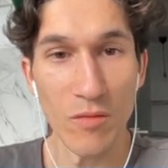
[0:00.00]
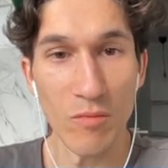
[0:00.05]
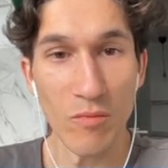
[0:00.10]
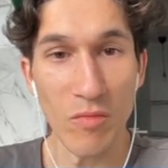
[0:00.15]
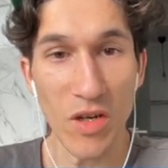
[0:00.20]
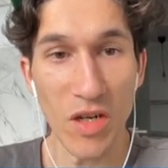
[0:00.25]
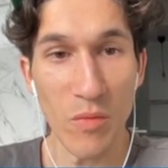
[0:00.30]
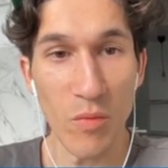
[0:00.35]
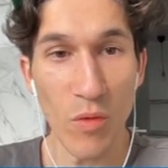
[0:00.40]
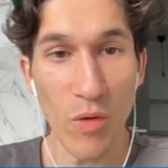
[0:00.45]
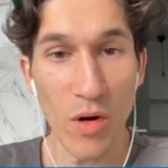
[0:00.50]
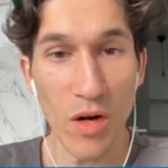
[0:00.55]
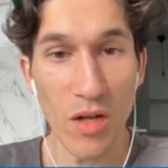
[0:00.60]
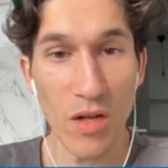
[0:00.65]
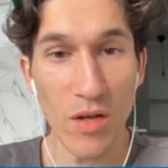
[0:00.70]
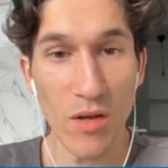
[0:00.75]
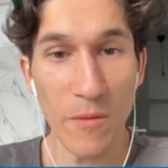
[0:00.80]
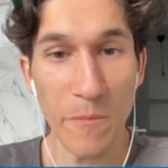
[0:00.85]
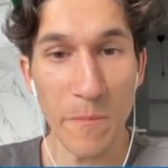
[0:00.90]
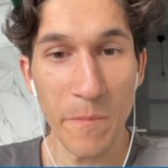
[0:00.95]
brick
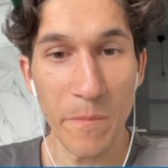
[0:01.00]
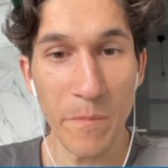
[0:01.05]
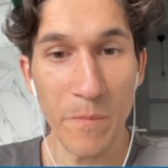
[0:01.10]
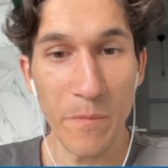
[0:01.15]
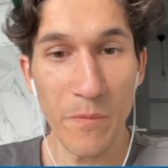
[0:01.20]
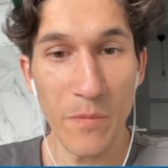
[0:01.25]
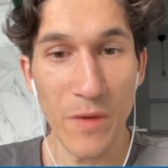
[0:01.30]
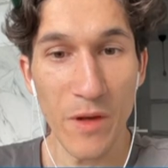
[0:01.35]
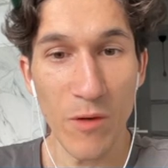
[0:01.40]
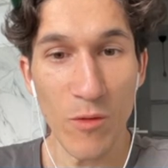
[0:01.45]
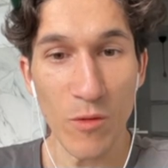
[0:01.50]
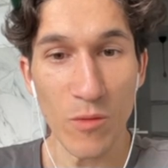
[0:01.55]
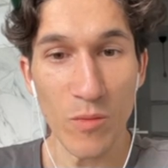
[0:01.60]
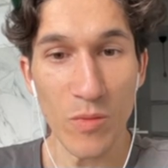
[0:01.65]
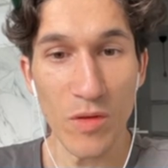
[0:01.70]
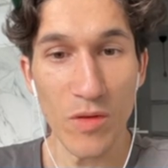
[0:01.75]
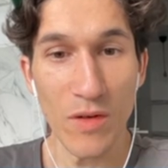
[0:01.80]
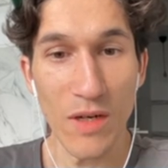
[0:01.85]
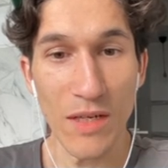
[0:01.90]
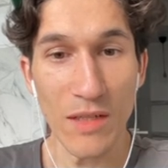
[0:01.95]
port could
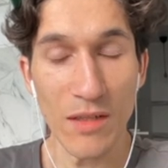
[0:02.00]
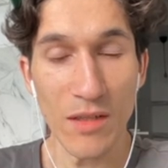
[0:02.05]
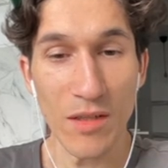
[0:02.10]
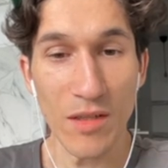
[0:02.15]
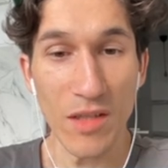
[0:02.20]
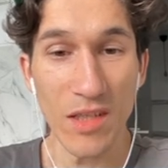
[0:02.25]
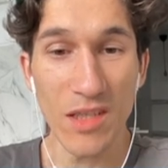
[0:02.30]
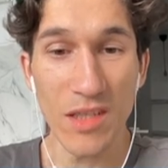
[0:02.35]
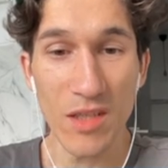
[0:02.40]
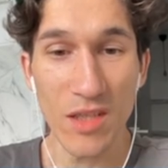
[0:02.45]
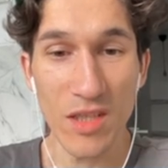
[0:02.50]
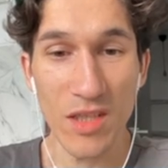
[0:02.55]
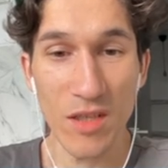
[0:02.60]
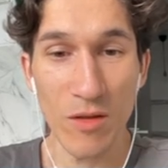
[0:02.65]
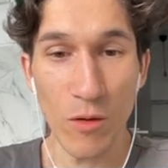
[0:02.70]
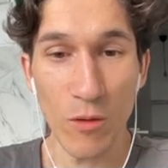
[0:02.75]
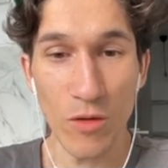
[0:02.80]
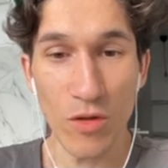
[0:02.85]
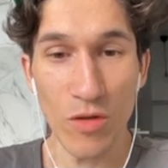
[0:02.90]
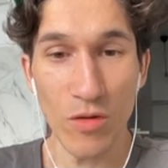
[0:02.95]
be right. This is
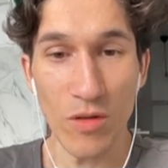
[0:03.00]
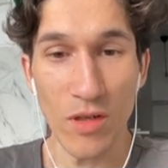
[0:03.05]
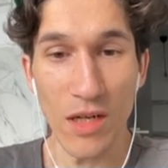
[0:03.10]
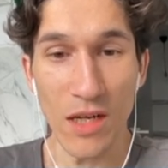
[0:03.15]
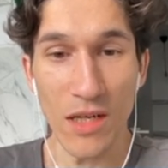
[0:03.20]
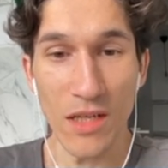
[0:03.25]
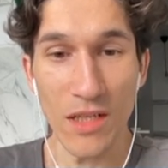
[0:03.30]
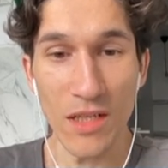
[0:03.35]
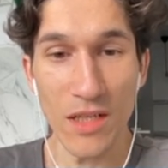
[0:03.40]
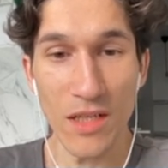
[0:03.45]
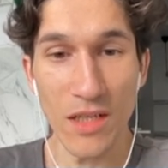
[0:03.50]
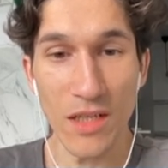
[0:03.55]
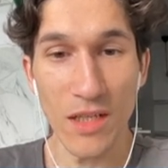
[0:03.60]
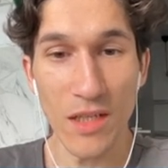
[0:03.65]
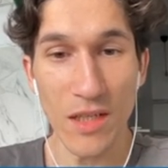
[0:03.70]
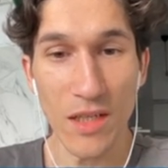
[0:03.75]
also nice.